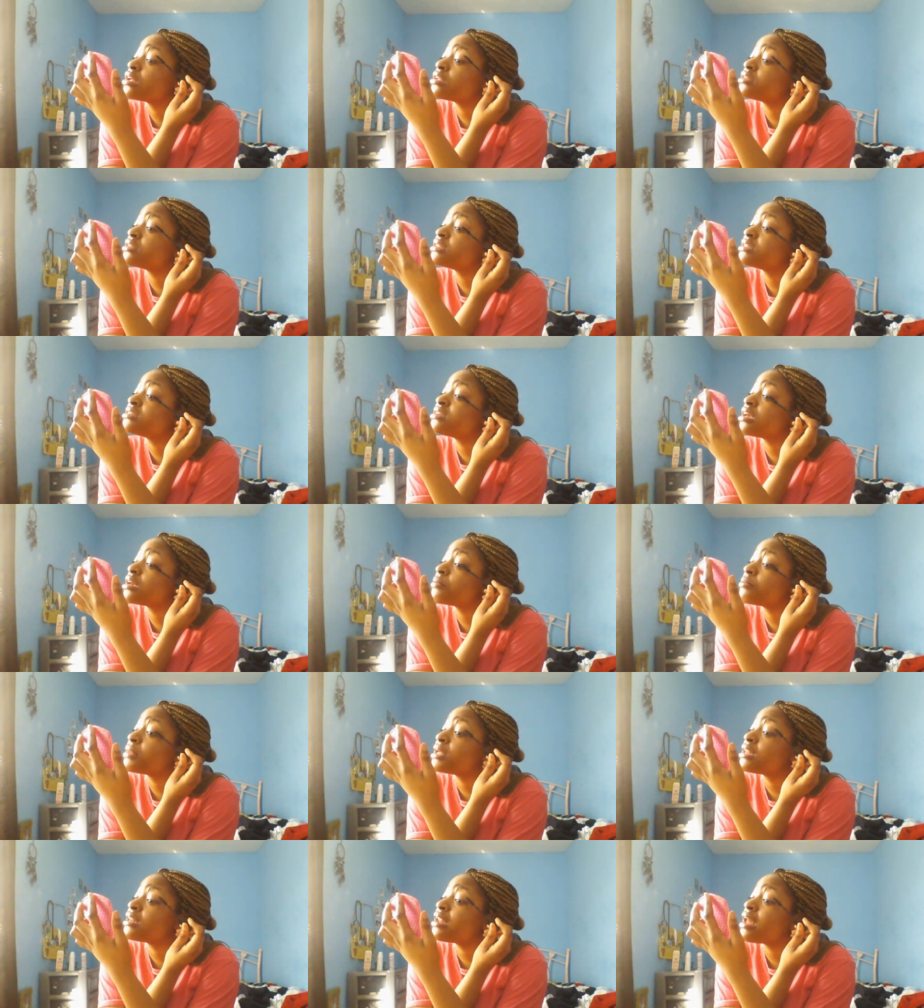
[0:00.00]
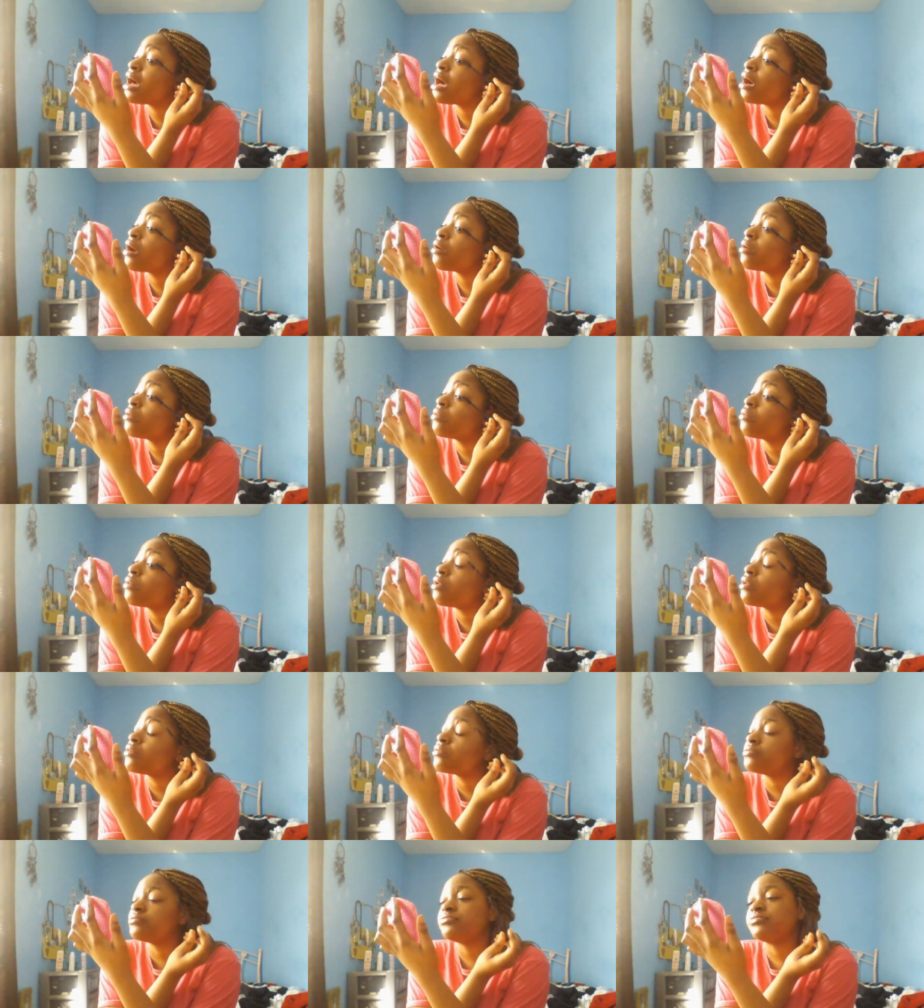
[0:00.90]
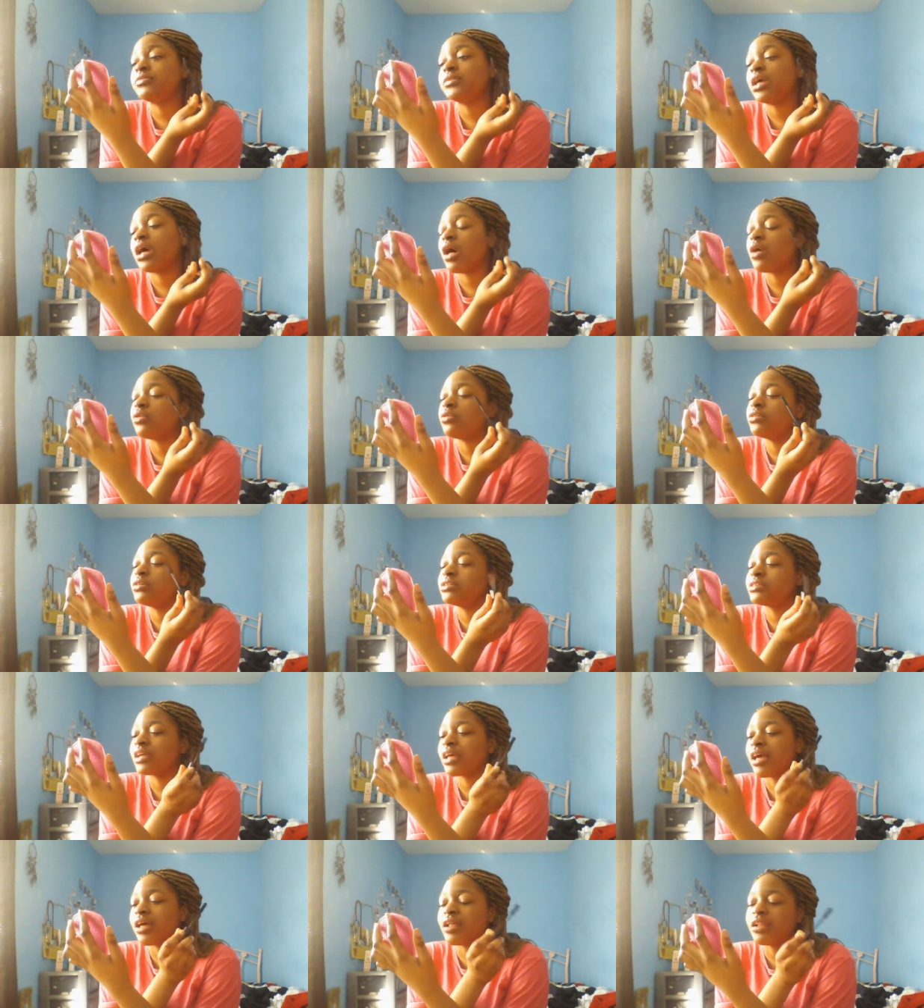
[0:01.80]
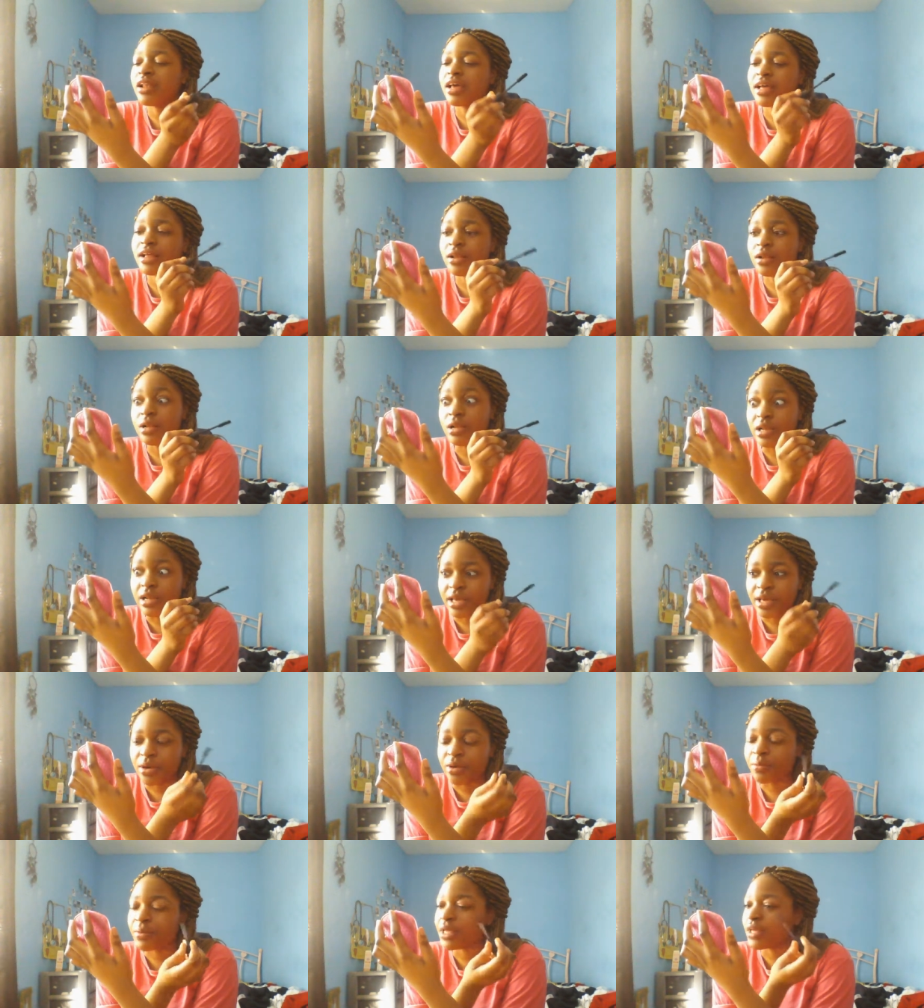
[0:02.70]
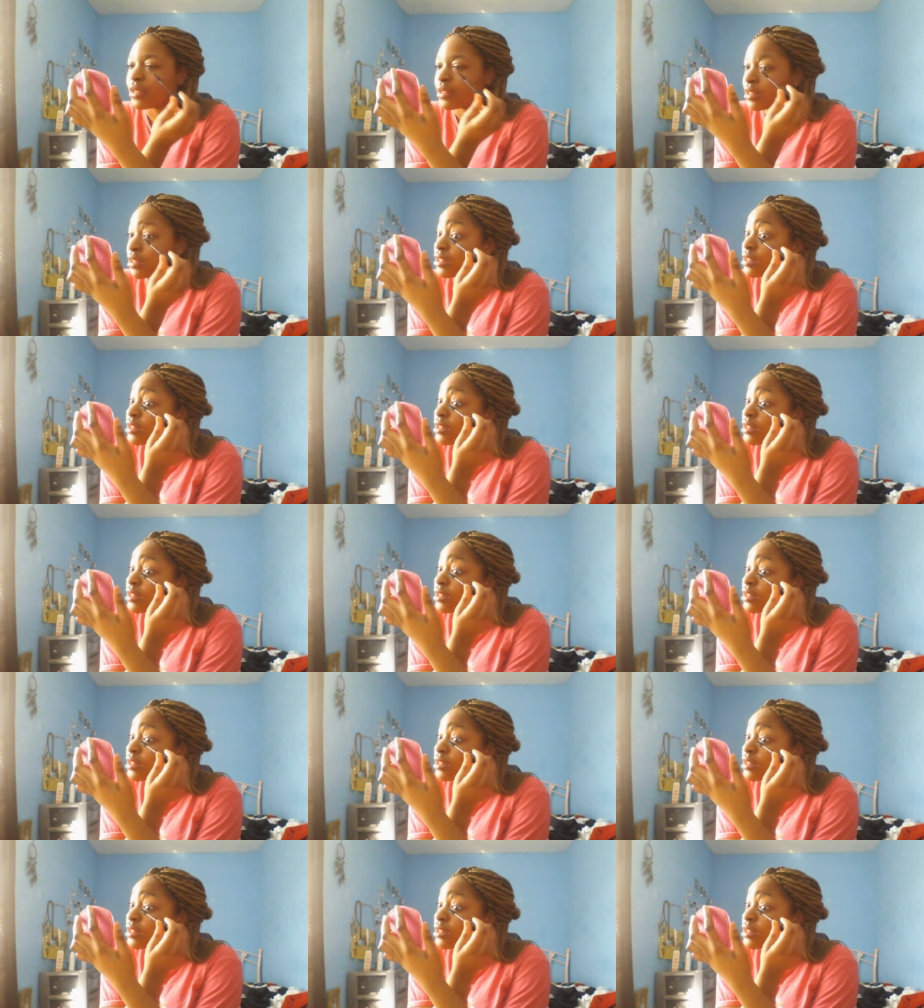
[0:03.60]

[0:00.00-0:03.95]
although it doesn't sting me now well I always get like a little